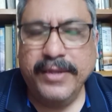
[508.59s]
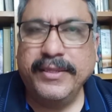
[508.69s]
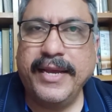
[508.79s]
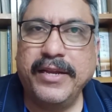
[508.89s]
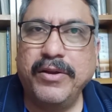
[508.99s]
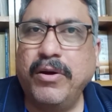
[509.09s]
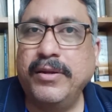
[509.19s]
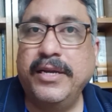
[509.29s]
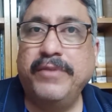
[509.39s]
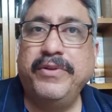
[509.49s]
Thank God
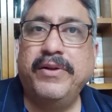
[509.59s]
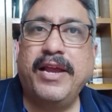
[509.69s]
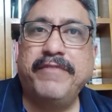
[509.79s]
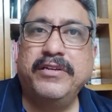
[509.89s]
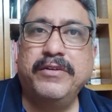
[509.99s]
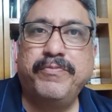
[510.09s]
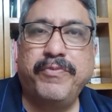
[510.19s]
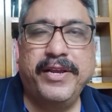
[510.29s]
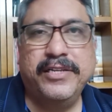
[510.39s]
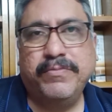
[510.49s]
that we are having a
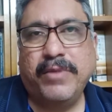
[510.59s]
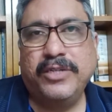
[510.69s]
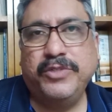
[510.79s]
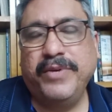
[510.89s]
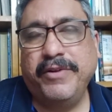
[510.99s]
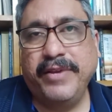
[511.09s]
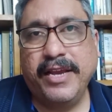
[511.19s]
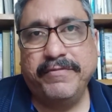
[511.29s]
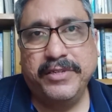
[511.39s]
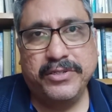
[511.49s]
praise march where we
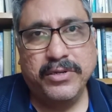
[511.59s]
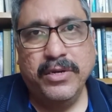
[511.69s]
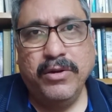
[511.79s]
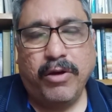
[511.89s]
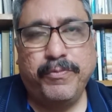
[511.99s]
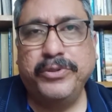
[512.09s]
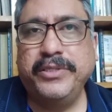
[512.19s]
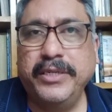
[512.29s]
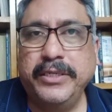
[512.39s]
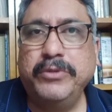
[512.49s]
have this
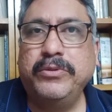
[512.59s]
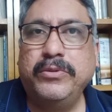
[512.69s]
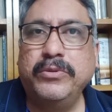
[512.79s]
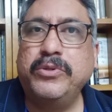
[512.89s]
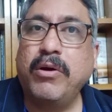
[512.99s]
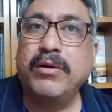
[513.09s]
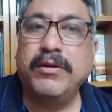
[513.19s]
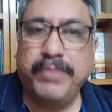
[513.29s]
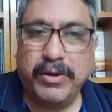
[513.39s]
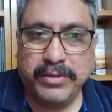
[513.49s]
opportunity to, to talk
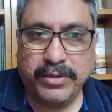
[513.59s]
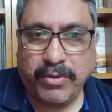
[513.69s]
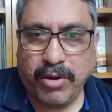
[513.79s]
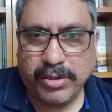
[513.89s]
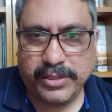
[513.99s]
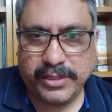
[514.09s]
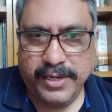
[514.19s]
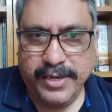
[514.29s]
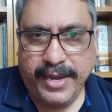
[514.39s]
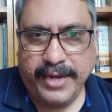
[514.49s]
about the cross
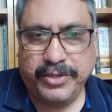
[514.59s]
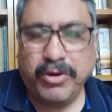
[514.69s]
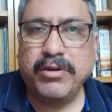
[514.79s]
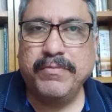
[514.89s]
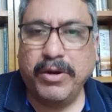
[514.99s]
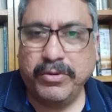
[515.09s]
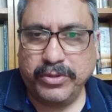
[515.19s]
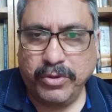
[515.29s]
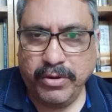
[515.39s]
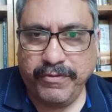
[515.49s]
and talk about
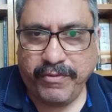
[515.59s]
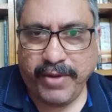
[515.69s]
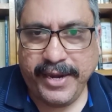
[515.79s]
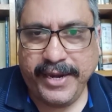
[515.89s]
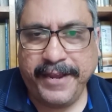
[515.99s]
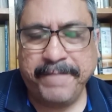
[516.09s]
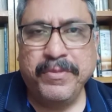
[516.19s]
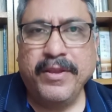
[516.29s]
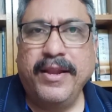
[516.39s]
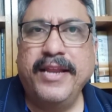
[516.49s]
Good Friday.
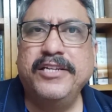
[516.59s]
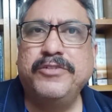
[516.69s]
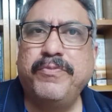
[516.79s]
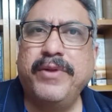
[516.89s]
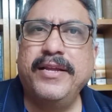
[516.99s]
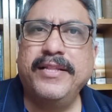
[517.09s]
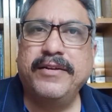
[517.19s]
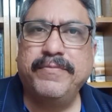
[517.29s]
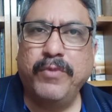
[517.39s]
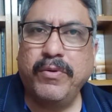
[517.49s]
Let us pray
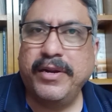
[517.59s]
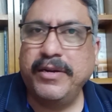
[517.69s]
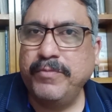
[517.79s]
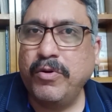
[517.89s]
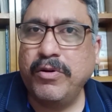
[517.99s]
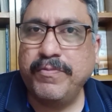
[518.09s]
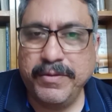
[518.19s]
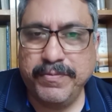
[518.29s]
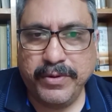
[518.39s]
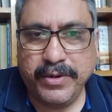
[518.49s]
that more and more
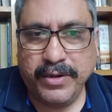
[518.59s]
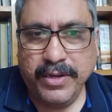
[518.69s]
people